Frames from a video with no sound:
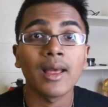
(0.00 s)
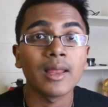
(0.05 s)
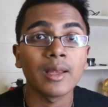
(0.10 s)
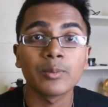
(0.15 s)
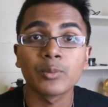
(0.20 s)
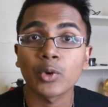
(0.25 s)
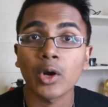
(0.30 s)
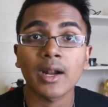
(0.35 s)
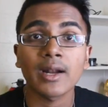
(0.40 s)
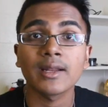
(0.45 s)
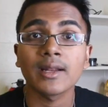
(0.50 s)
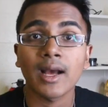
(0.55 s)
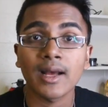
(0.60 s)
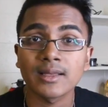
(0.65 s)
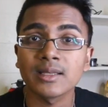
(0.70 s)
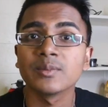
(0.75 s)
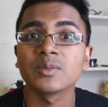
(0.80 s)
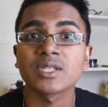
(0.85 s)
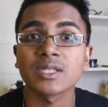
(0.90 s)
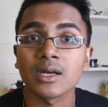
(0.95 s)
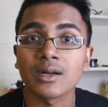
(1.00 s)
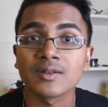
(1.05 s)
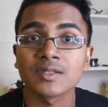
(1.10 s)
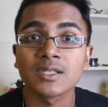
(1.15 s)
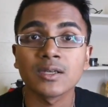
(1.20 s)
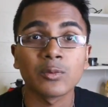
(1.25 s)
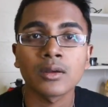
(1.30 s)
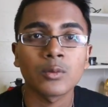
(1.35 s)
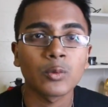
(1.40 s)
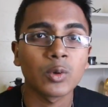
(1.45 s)
and they brought it on
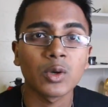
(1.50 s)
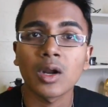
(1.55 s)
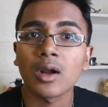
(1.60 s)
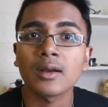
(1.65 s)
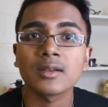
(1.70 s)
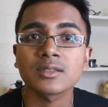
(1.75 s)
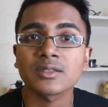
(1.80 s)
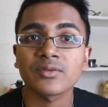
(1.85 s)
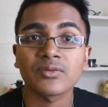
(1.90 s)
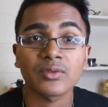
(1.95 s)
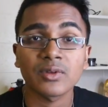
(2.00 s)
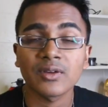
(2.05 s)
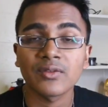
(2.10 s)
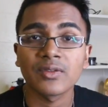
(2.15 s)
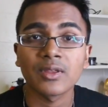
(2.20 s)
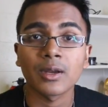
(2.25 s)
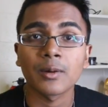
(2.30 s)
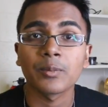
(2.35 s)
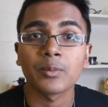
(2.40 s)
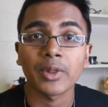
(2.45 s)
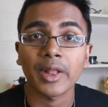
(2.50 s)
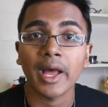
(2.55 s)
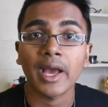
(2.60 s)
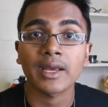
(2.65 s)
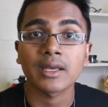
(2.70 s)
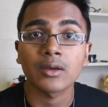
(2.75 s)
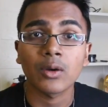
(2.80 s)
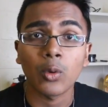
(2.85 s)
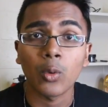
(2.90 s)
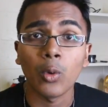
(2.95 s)
themselves, regardless of if they're
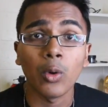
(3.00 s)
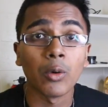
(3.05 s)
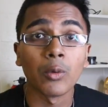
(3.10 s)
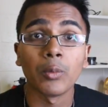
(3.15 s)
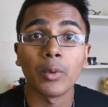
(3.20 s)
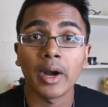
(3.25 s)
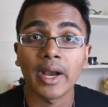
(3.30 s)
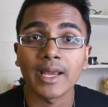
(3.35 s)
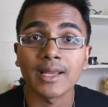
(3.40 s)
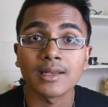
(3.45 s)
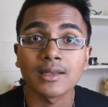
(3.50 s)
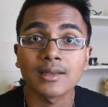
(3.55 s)
black or white.